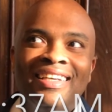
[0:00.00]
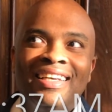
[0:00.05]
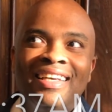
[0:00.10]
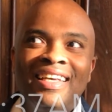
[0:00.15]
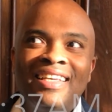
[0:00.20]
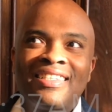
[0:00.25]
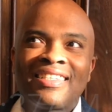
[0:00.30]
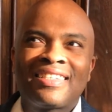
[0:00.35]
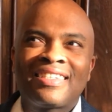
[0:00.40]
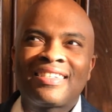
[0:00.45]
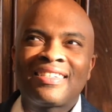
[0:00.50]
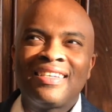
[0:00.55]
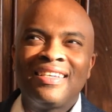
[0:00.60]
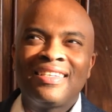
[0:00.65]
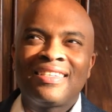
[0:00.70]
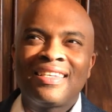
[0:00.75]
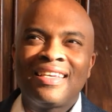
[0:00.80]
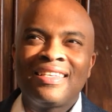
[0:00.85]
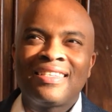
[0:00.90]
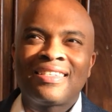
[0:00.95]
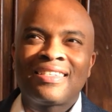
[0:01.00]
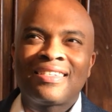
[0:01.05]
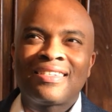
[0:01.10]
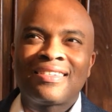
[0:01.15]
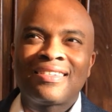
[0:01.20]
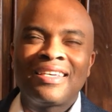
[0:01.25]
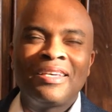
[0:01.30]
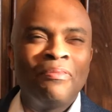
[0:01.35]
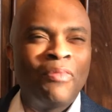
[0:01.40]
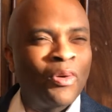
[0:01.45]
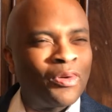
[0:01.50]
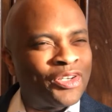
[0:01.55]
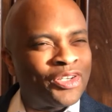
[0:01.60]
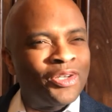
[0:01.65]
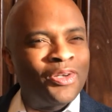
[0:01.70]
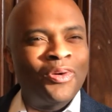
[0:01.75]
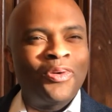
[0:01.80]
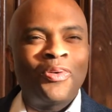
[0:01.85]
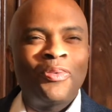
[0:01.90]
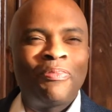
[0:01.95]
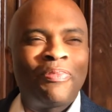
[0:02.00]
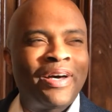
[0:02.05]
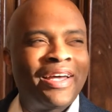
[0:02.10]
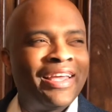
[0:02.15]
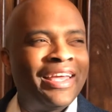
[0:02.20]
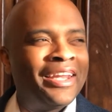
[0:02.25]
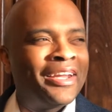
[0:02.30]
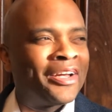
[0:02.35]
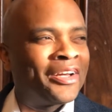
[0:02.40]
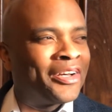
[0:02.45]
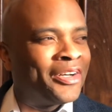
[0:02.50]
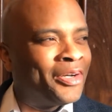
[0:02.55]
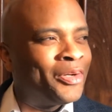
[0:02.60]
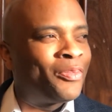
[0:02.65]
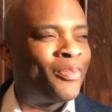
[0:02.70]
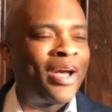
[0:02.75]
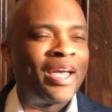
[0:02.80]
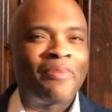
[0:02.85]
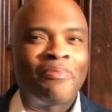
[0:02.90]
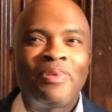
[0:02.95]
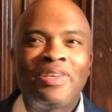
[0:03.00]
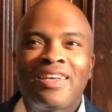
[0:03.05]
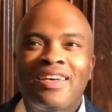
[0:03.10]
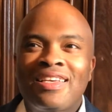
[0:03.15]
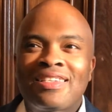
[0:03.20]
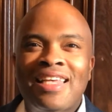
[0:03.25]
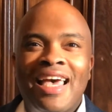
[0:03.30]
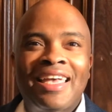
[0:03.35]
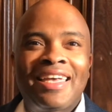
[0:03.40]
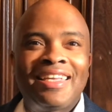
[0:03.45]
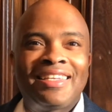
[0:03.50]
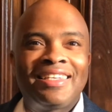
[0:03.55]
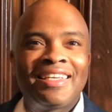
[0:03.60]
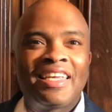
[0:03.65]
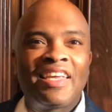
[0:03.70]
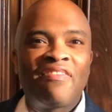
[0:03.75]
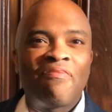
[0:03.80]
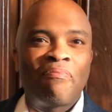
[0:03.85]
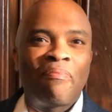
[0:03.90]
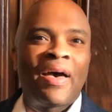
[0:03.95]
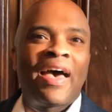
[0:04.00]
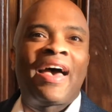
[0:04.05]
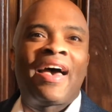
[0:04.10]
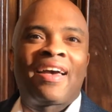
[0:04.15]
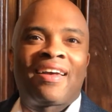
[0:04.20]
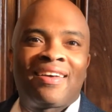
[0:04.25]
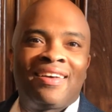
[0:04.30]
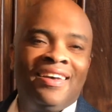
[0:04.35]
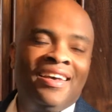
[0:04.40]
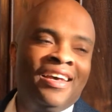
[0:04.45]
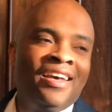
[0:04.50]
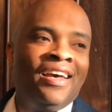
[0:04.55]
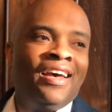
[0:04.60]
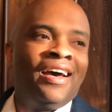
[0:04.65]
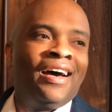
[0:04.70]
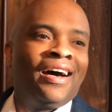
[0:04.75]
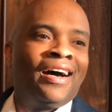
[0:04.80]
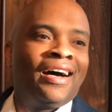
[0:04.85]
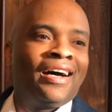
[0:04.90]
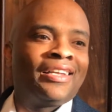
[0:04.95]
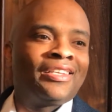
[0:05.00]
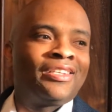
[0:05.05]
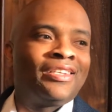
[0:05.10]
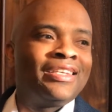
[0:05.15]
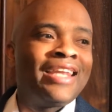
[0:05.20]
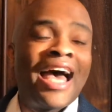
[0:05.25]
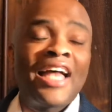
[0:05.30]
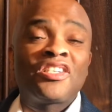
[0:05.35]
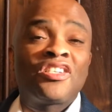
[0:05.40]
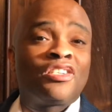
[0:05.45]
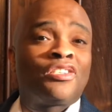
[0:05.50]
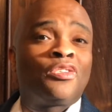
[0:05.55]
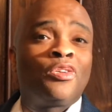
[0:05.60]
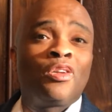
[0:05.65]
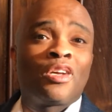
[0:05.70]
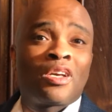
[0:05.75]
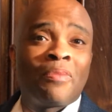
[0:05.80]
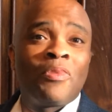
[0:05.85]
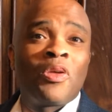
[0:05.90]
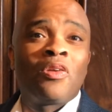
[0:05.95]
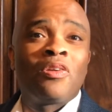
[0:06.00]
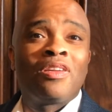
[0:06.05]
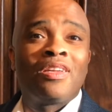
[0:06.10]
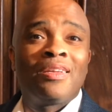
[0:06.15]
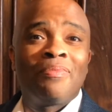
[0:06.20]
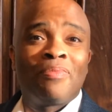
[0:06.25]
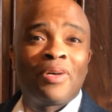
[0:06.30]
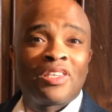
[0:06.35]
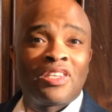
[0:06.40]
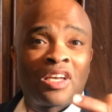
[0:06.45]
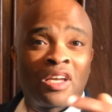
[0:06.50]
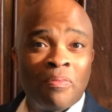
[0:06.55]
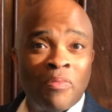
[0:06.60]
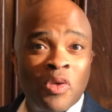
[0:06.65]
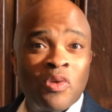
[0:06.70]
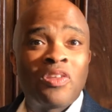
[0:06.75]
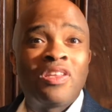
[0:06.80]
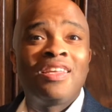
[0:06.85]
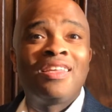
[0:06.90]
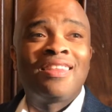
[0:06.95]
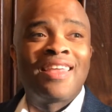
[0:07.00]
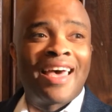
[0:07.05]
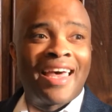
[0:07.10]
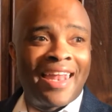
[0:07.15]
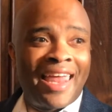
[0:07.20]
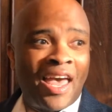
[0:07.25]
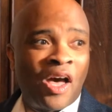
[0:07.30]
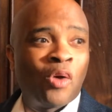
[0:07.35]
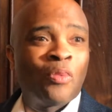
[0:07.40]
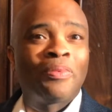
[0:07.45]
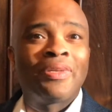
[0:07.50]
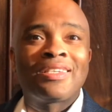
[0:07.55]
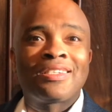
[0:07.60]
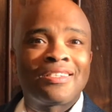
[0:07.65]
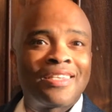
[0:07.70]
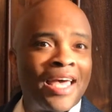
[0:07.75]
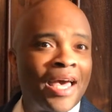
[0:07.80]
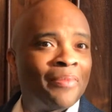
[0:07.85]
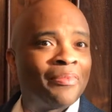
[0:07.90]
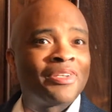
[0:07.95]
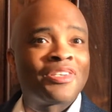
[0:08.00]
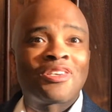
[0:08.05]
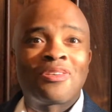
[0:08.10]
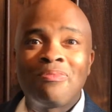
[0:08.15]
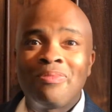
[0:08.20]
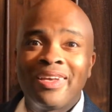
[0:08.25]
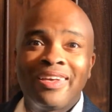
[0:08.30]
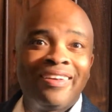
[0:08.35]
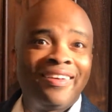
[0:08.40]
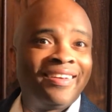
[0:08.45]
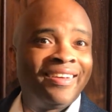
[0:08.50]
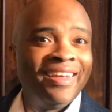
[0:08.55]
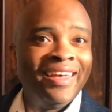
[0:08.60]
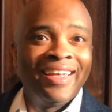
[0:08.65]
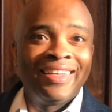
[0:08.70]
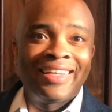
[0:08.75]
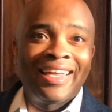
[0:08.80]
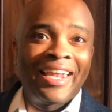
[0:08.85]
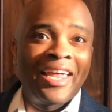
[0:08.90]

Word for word: It's emotional, but in a good way, because I get to give back, not just to the community, but the community that helped establish me, that